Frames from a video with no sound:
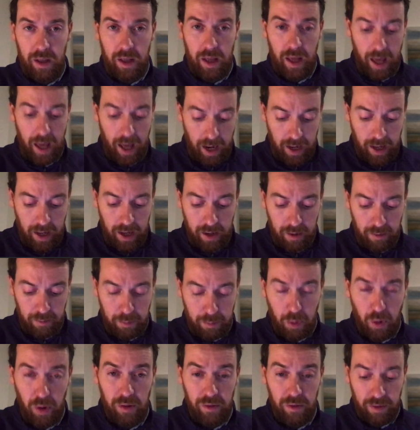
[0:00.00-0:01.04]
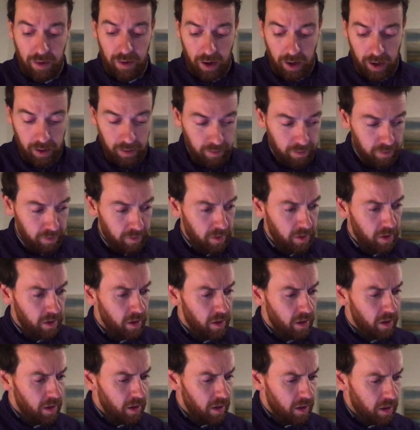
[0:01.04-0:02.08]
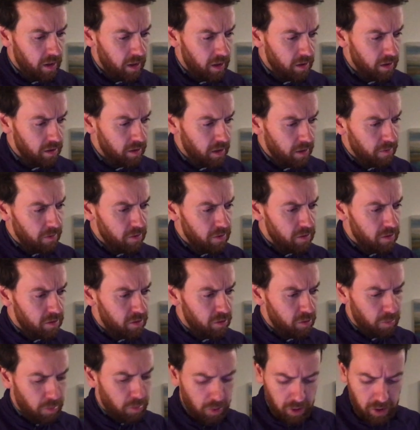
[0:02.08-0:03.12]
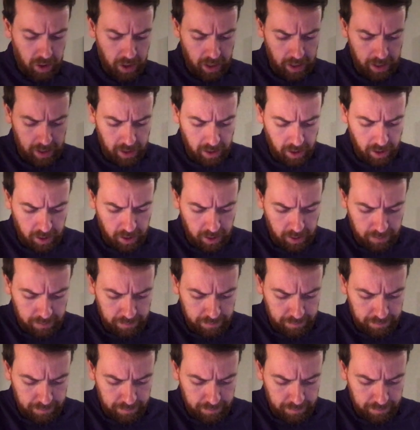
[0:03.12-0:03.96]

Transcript: ln of 0.5 is give us 2.89.